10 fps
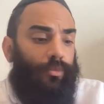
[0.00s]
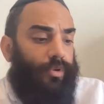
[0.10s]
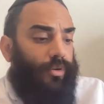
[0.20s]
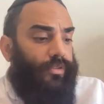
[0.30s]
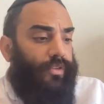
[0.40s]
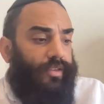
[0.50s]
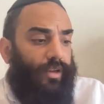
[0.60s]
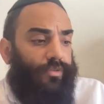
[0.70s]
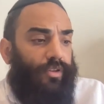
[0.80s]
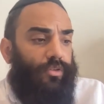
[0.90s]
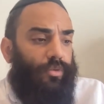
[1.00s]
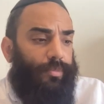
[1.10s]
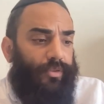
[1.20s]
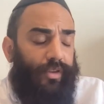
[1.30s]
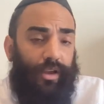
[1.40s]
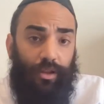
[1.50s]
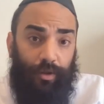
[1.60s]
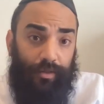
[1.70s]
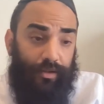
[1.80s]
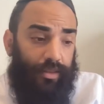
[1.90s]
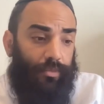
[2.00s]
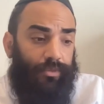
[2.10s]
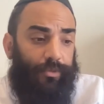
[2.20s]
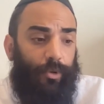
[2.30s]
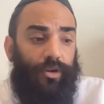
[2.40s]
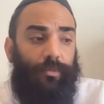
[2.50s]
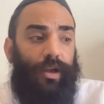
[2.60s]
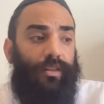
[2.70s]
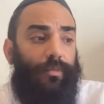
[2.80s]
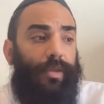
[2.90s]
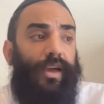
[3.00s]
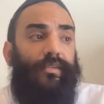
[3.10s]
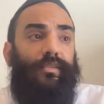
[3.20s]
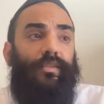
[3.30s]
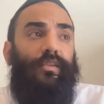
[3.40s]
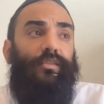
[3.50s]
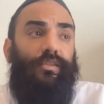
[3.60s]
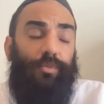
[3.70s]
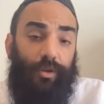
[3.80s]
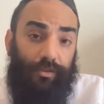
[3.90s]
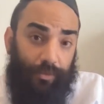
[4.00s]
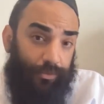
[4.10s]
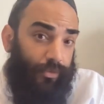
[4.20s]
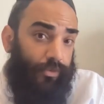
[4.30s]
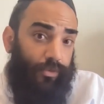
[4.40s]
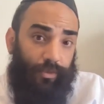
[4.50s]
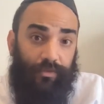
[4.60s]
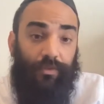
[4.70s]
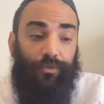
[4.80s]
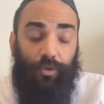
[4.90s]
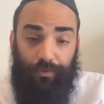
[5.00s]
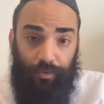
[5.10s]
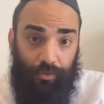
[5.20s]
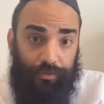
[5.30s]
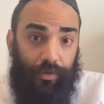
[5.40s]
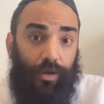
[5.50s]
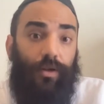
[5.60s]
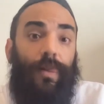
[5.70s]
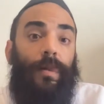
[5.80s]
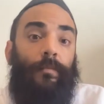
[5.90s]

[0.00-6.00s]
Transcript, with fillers: we're going to delve into a particular idea that we've spoken about in the past, and this is what is referred to as the fourfold song,